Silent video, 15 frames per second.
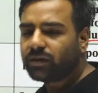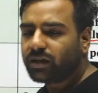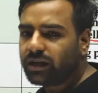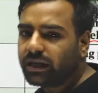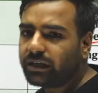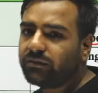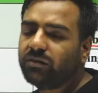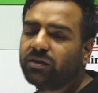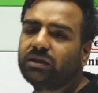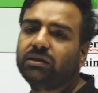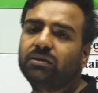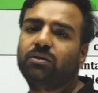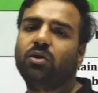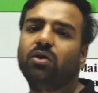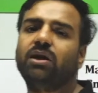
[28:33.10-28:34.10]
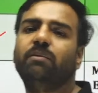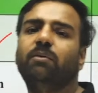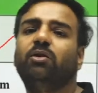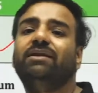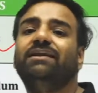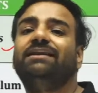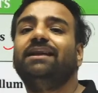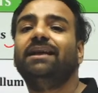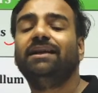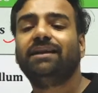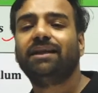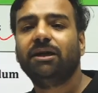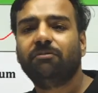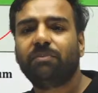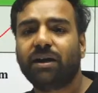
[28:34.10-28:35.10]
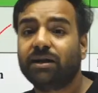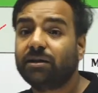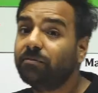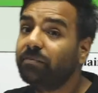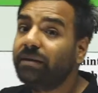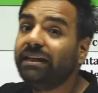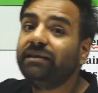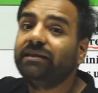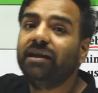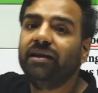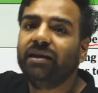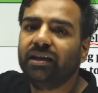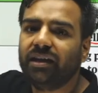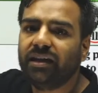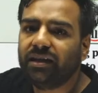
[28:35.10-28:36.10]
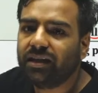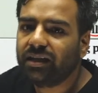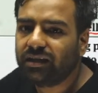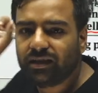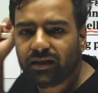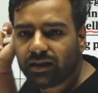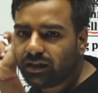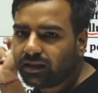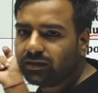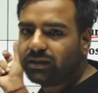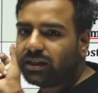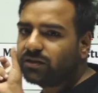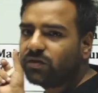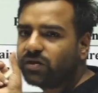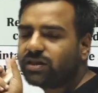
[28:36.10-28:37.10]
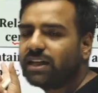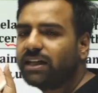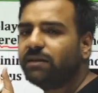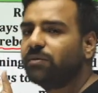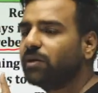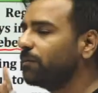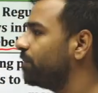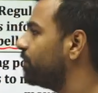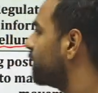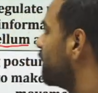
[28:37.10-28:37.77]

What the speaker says: correct? We are talking about the thinking part, main thinking area. This was cerebrum.